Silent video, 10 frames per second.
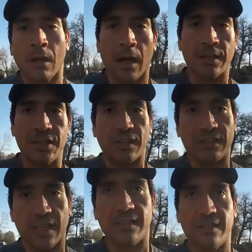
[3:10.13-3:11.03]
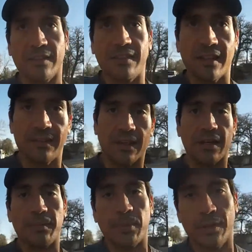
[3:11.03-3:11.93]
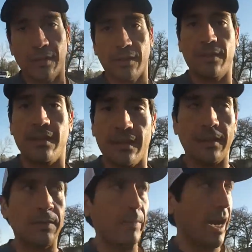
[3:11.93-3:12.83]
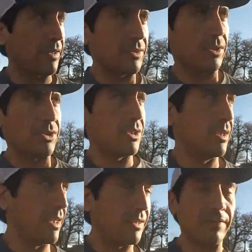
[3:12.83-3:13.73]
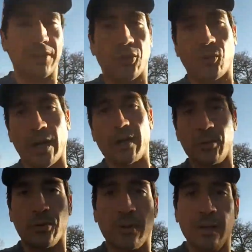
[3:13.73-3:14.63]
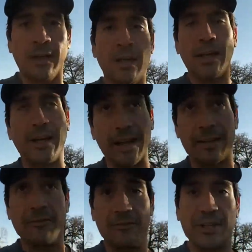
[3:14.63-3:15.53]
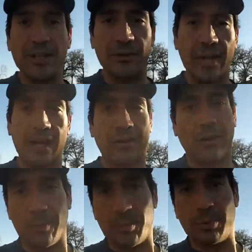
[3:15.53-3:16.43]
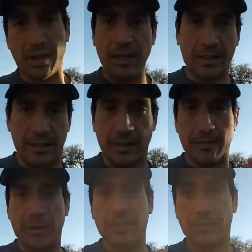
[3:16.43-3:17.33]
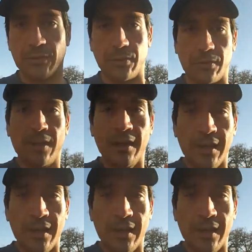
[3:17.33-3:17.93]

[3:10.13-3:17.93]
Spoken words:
I just laced these things up. The max cushion is incredible, and I can feel that carbon plate in the midsole.